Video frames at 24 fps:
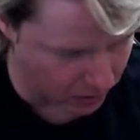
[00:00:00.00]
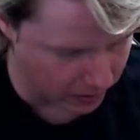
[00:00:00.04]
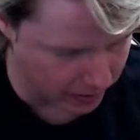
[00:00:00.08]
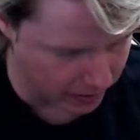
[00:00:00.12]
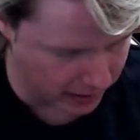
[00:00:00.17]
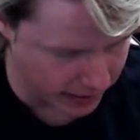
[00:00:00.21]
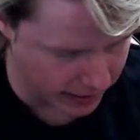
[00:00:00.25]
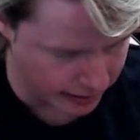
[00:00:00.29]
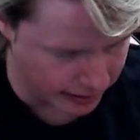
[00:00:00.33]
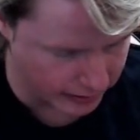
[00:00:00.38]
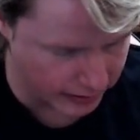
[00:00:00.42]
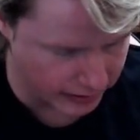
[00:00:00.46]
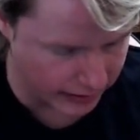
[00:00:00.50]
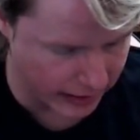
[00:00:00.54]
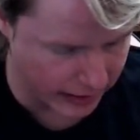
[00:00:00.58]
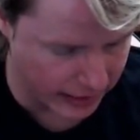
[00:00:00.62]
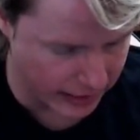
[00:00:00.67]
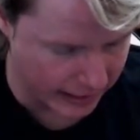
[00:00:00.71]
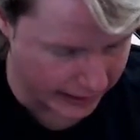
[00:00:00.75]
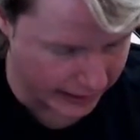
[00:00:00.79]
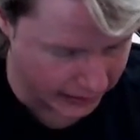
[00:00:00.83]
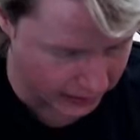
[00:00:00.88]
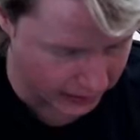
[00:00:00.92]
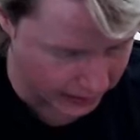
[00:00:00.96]
heads of the
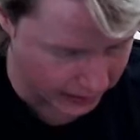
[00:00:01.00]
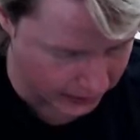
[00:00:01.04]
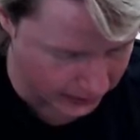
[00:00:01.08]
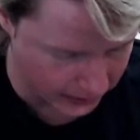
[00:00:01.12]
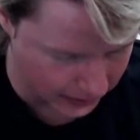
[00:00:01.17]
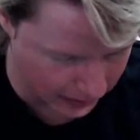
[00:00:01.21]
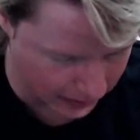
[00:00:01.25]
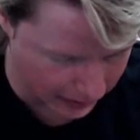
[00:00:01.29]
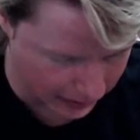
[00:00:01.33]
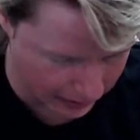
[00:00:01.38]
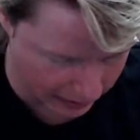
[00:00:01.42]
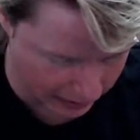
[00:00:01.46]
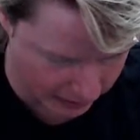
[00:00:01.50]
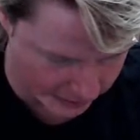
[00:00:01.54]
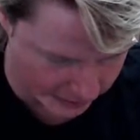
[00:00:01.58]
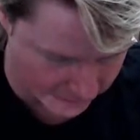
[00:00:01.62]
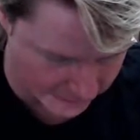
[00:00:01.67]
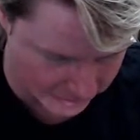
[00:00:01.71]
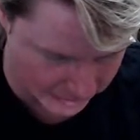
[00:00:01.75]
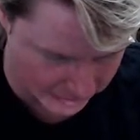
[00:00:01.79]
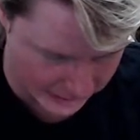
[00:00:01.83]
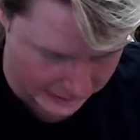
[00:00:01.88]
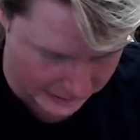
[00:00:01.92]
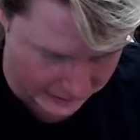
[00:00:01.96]
icons on there,
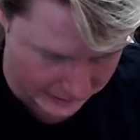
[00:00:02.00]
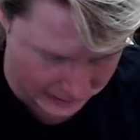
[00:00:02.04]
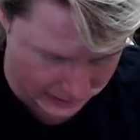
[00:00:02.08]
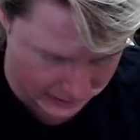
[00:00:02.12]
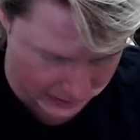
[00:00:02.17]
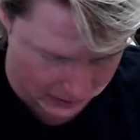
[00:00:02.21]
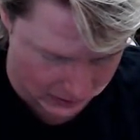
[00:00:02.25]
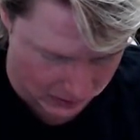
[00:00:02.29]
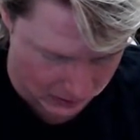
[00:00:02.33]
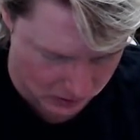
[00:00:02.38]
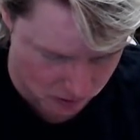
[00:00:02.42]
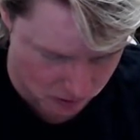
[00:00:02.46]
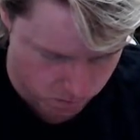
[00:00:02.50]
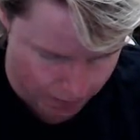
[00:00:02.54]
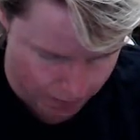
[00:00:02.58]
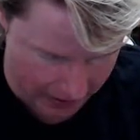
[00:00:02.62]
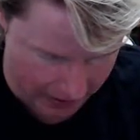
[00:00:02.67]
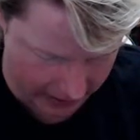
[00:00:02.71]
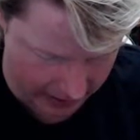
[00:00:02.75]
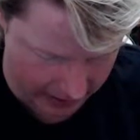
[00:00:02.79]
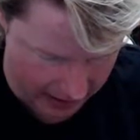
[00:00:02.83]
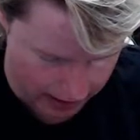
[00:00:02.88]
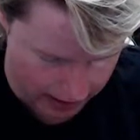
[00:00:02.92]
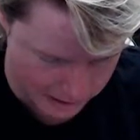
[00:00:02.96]
it's like, oh my
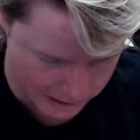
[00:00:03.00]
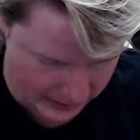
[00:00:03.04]
god.